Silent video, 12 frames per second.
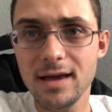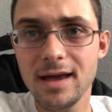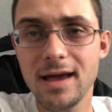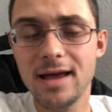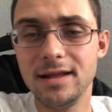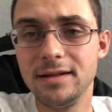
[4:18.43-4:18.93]

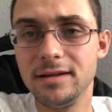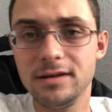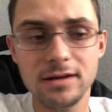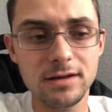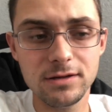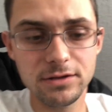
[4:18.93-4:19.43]
And,
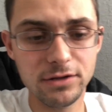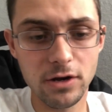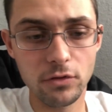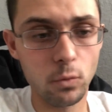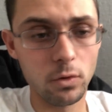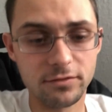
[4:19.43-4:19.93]
you
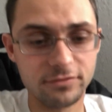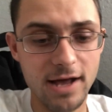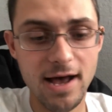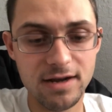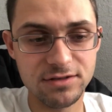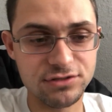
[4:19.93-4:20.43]
know, the Word of
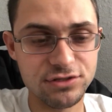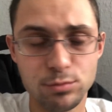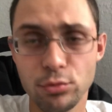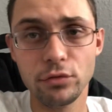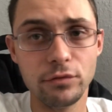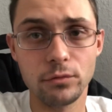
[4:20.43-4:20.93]
God is just
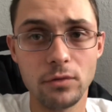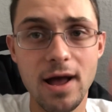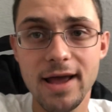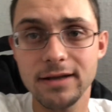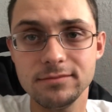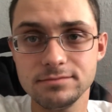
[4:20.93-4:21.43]
proven
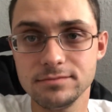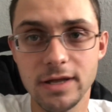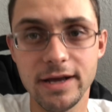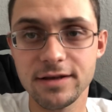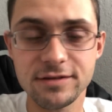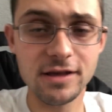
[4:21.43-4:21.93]
right,
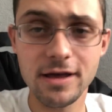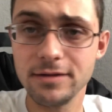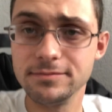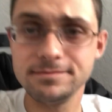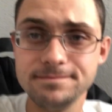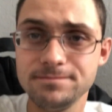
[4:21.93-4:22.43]
like I said,